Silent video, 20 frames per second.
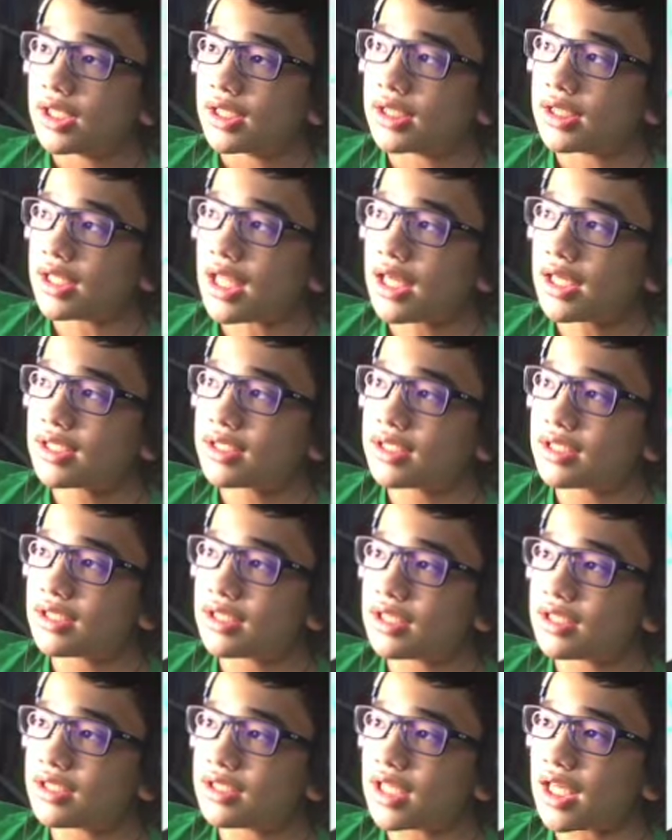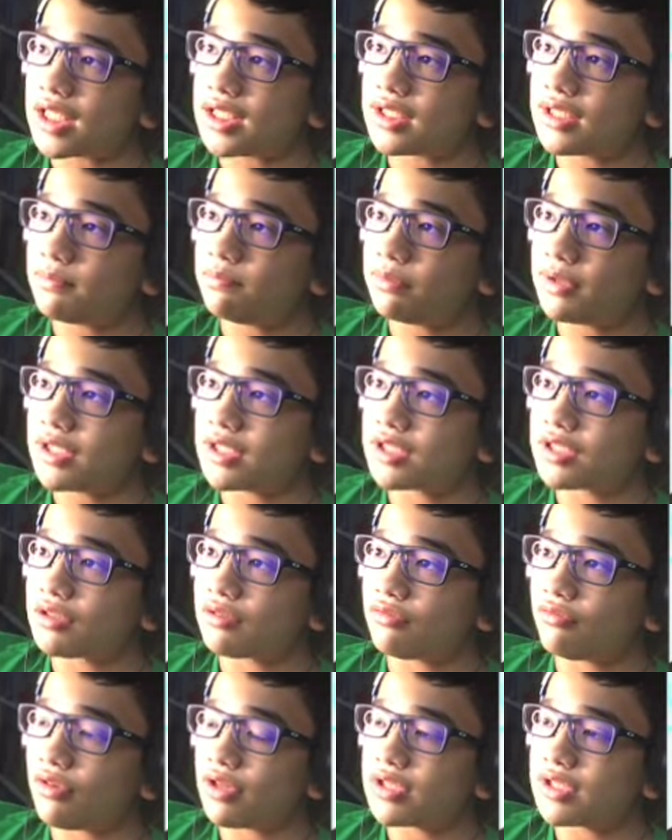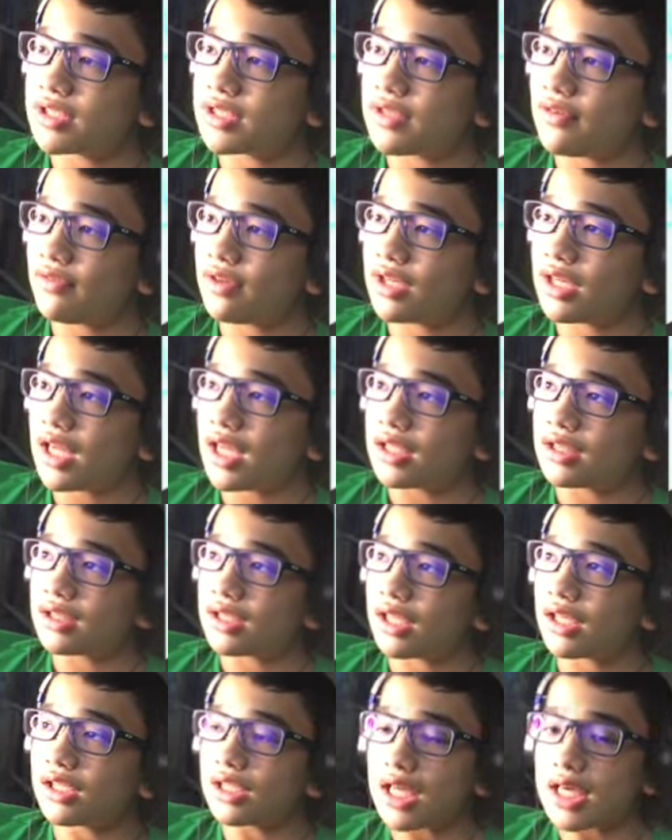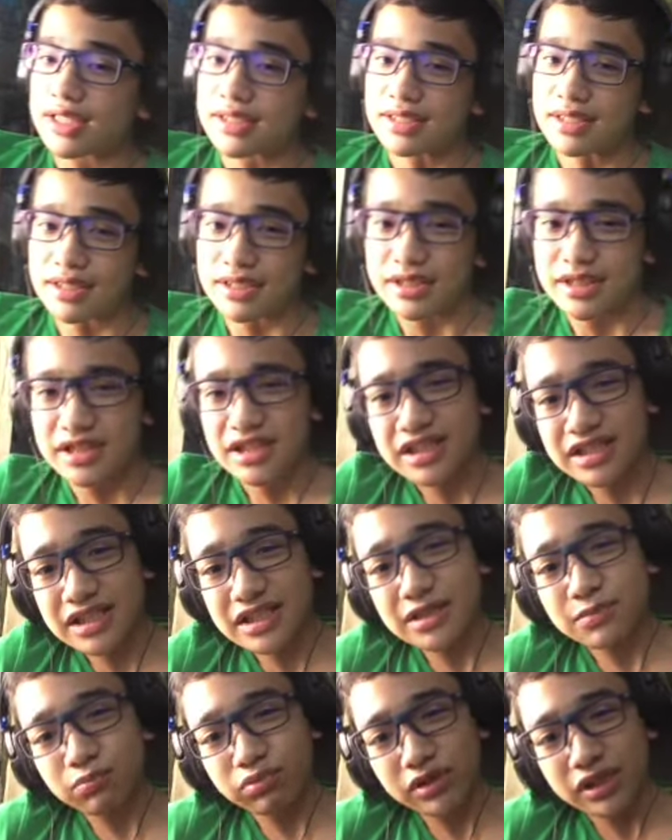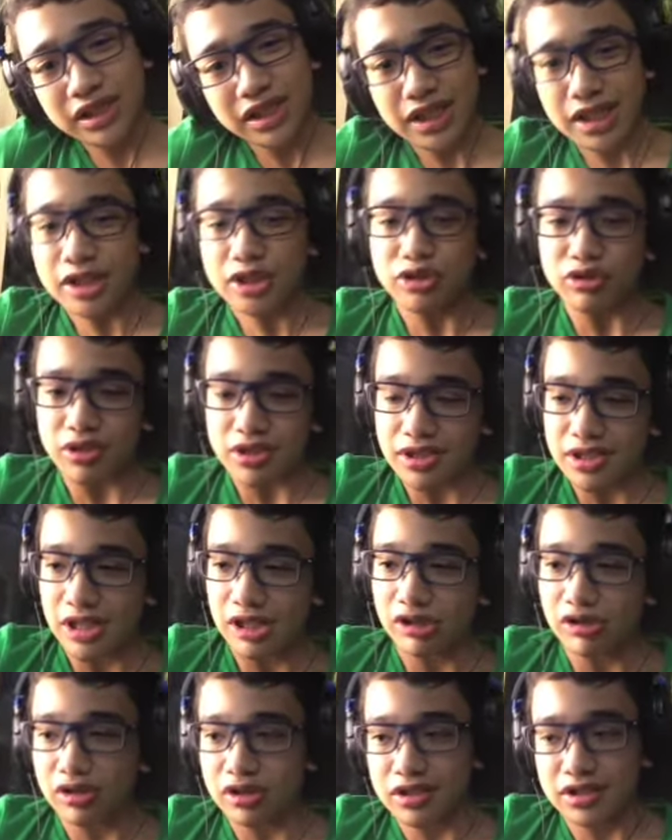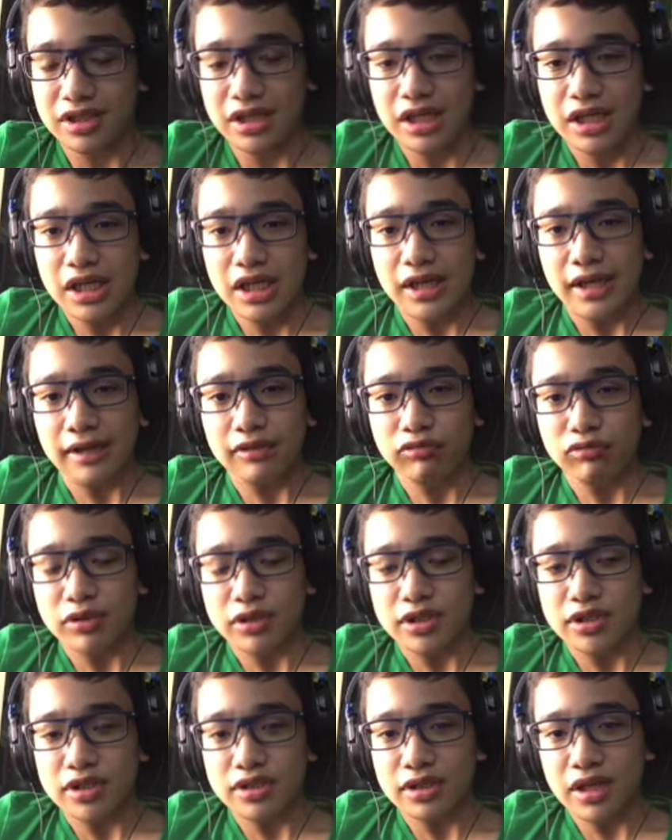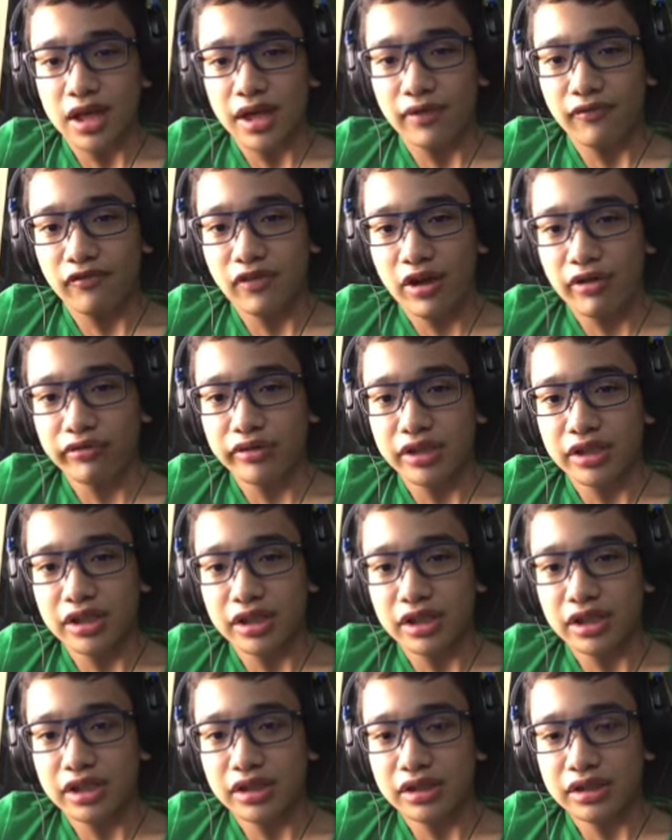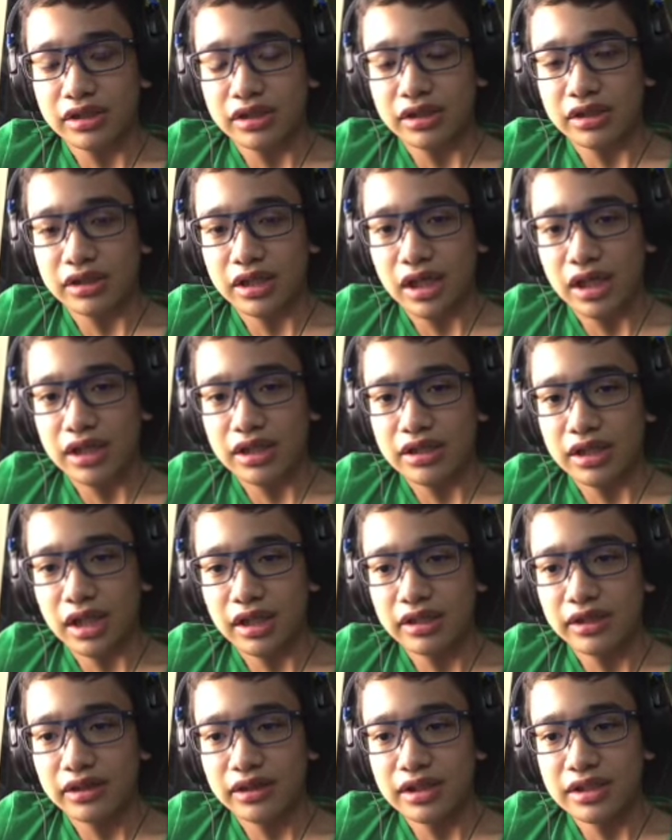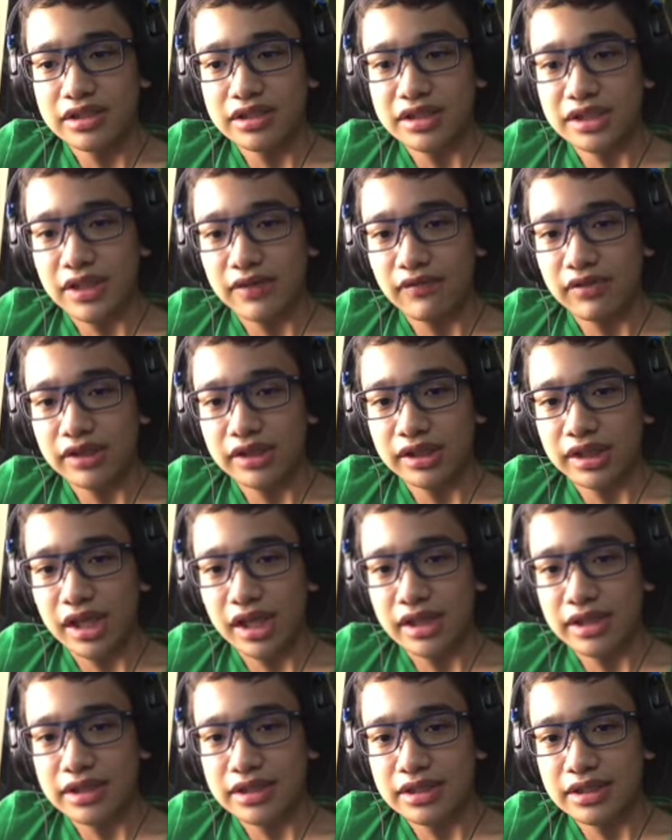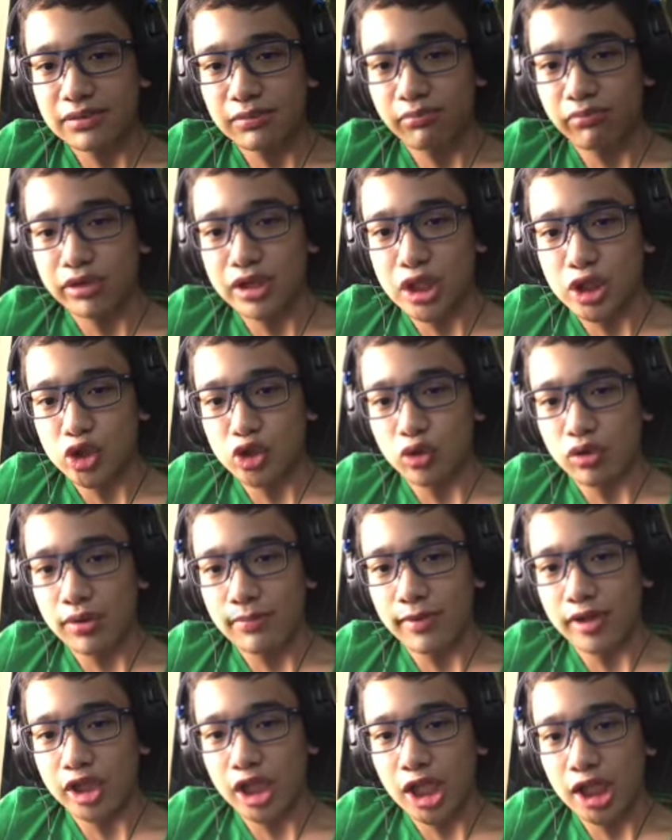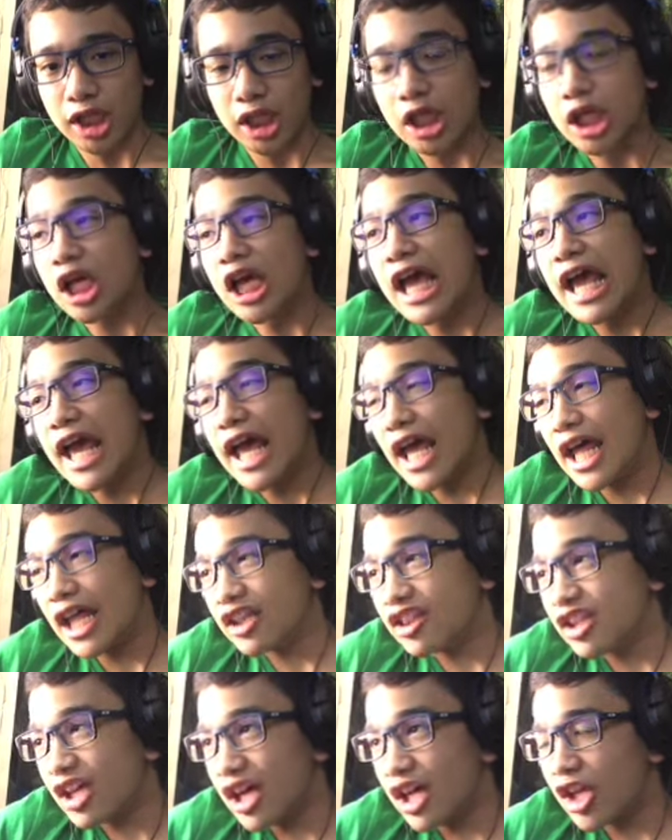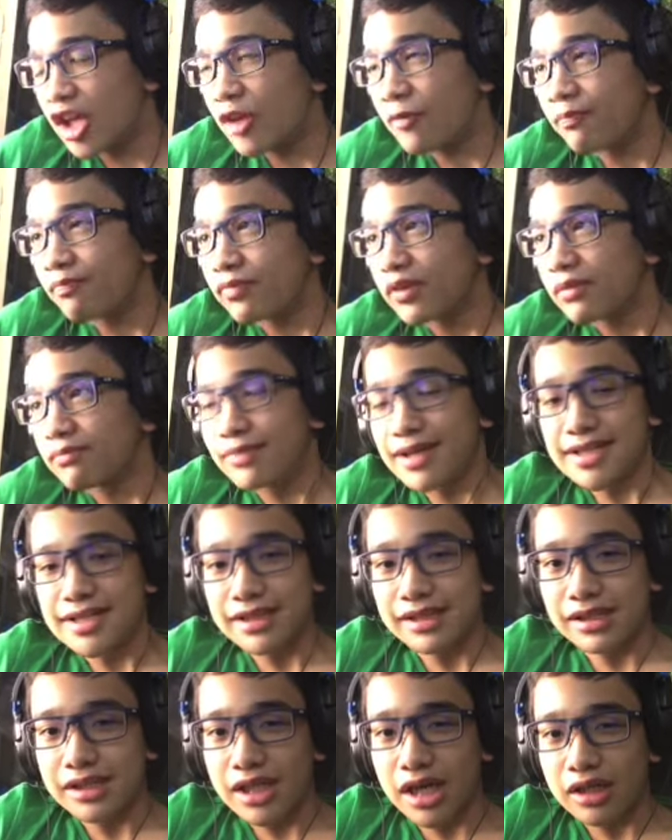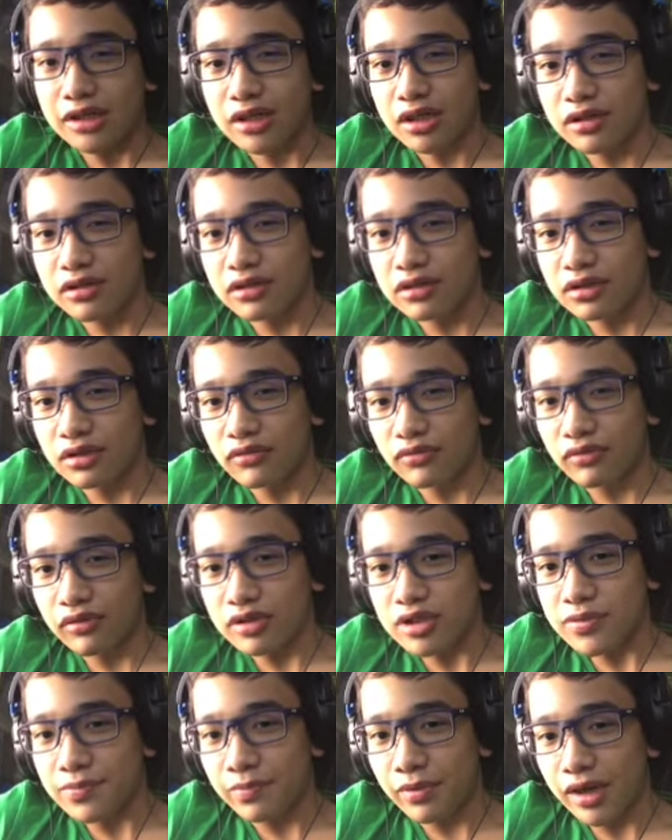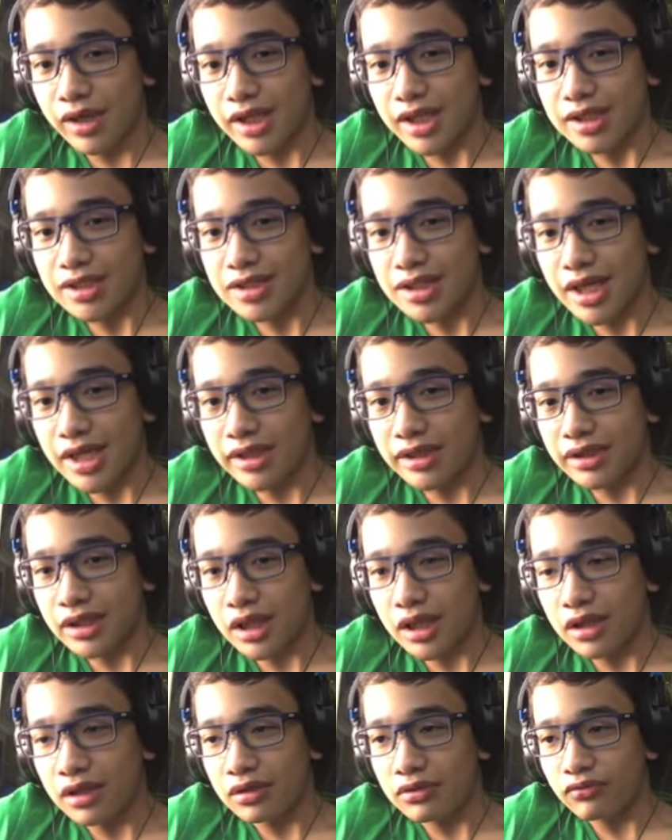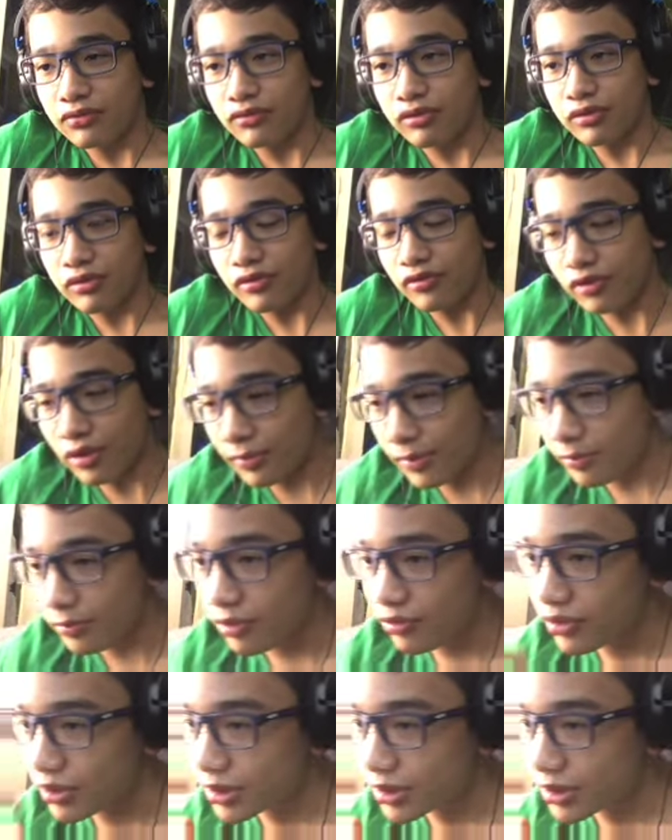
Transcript: Next is SCP-178, the Glasses. This is pretty interesting because it was like founded in 1978. Pretty sure about that. And then basically a young girl first bought it, and then from a movie